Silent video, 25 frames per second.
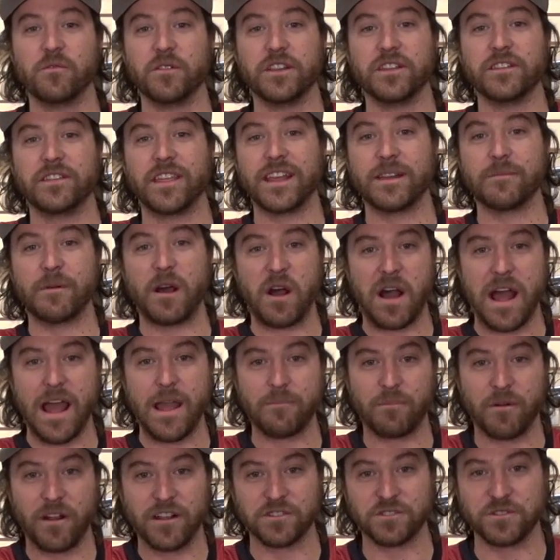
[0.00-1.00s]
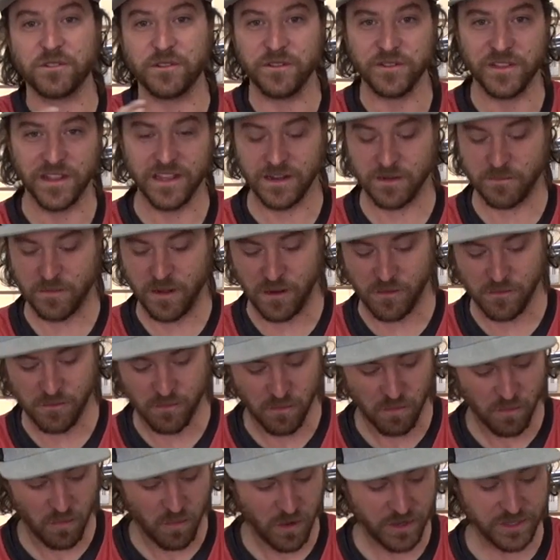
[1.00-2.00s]
when you think about high pressure, you think about
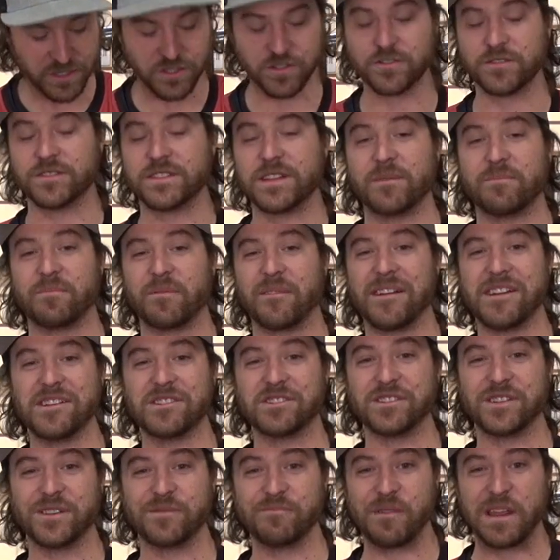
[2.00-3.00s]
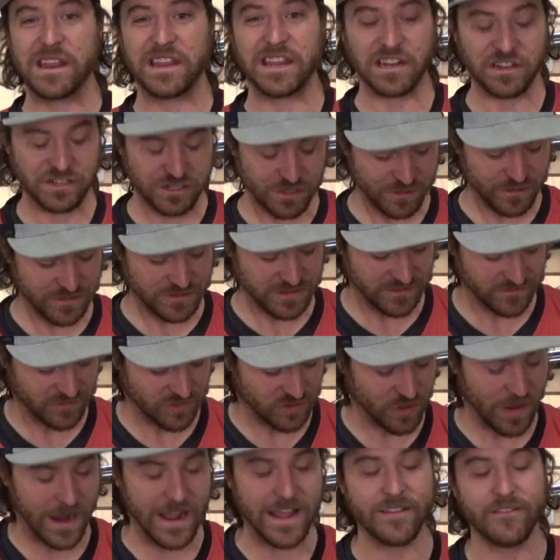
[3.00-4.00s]
moisture separation and making sure it's as
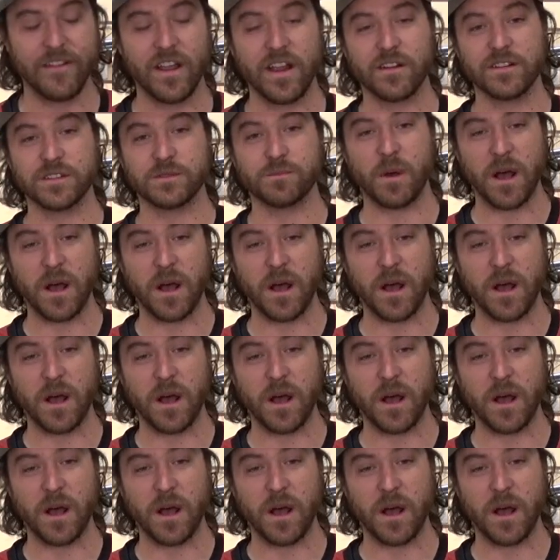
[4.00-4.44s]
dry of air as